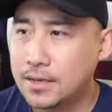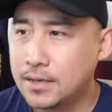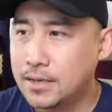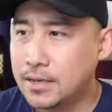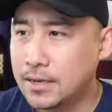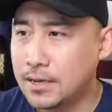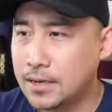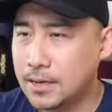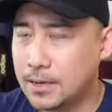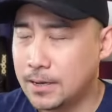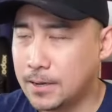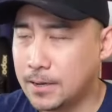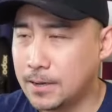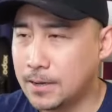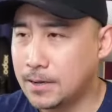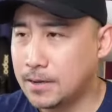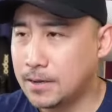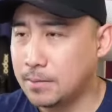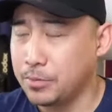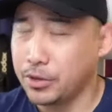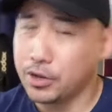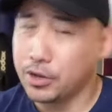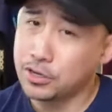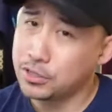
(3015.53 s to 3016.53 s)

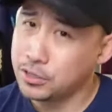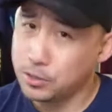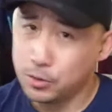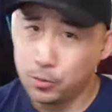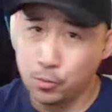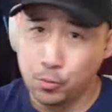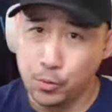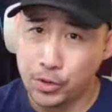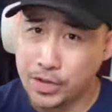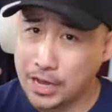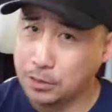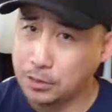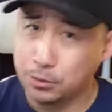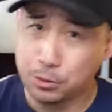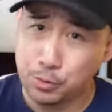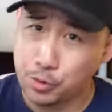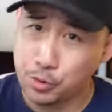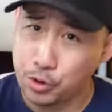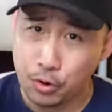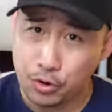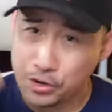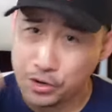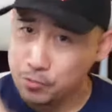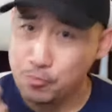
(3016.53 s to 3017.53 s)
Because we get to do it
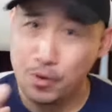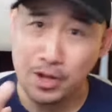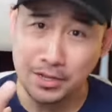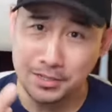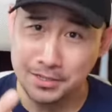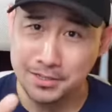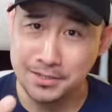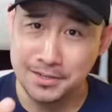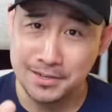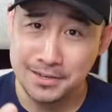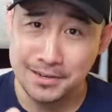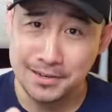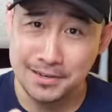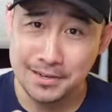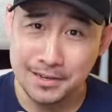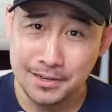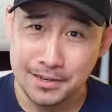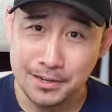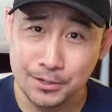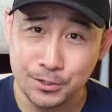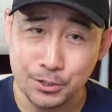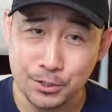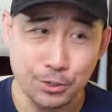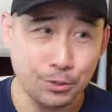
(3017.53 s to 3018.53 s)
only once.
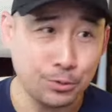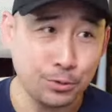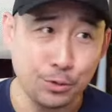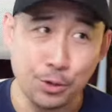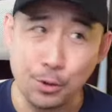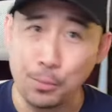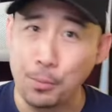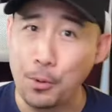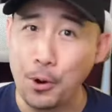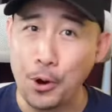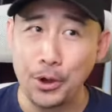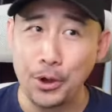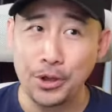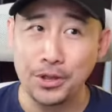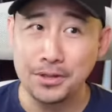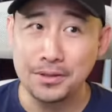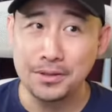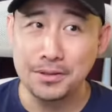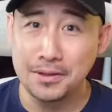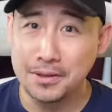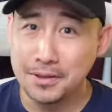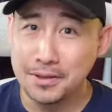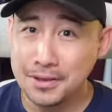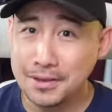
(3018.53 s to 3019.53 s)
So no
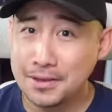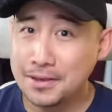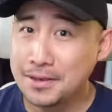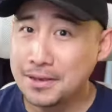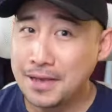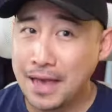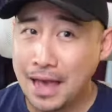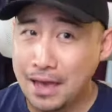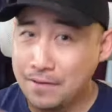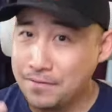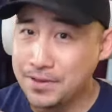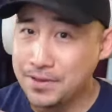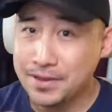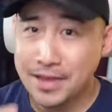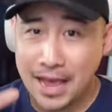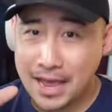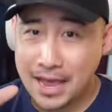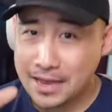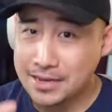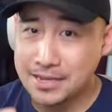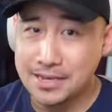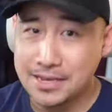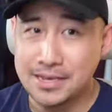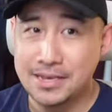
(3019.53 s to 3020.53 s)
point having
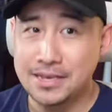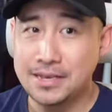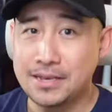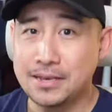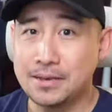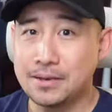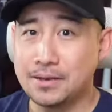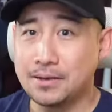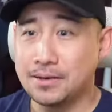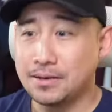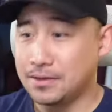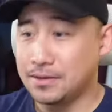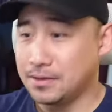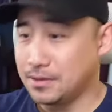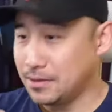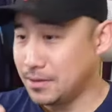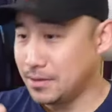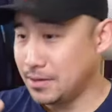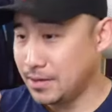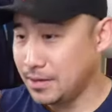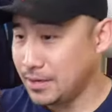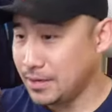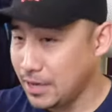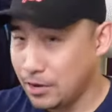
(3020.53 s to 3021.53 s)
any
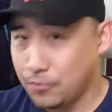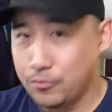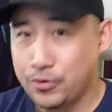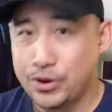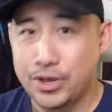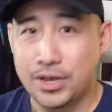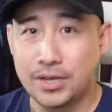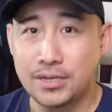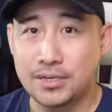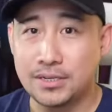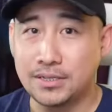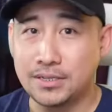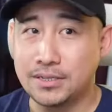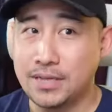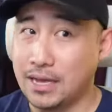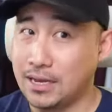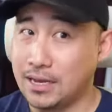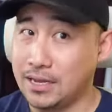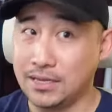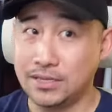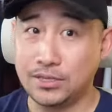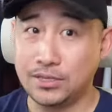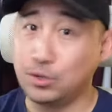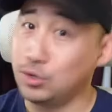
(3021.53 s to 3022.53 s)
areas that
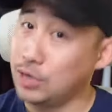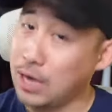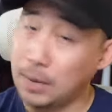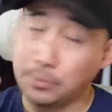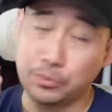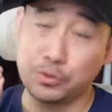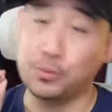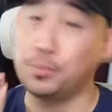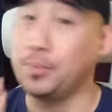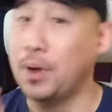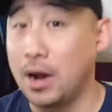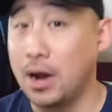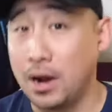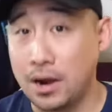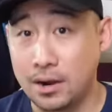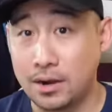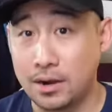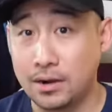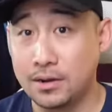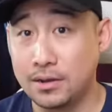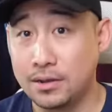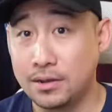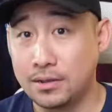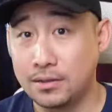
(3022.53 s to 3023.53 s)
is not up to par.
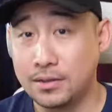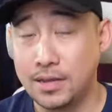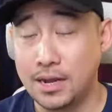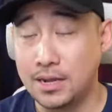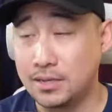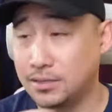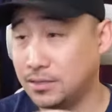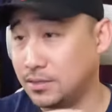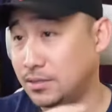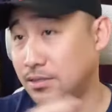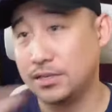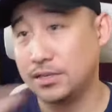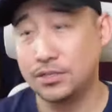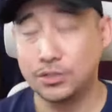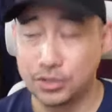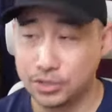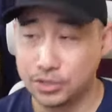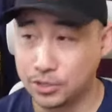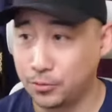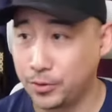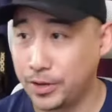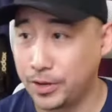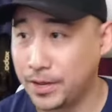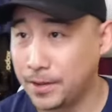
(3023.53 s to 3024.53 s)
That is just not
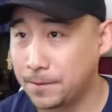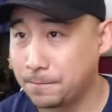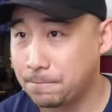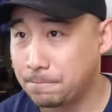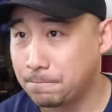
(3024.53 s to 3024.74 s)
the way.